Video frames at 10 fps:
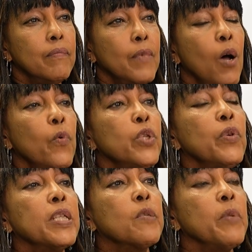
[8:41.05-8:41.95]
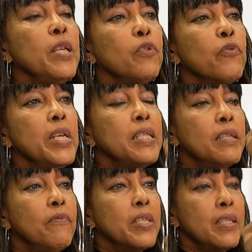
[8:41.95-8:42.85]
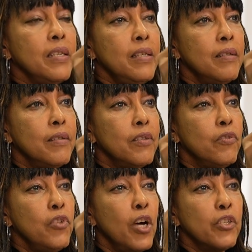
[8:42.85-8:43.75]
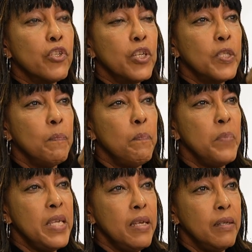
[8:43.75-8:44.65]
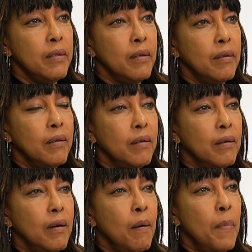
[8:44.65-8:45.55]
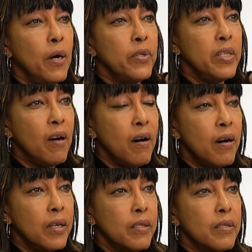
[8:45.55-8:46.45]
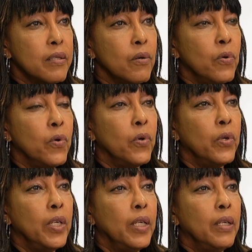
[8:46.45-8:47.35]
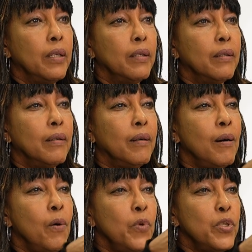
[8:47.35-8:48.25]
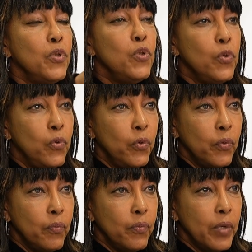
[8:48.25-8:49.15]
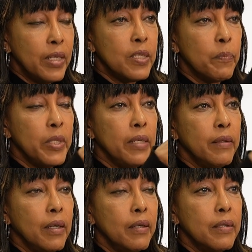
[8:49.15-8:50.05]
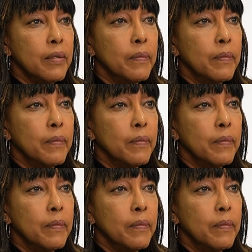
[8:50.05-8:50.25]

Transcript: how would you explain creativity not just being about the arts, or how would you explain that?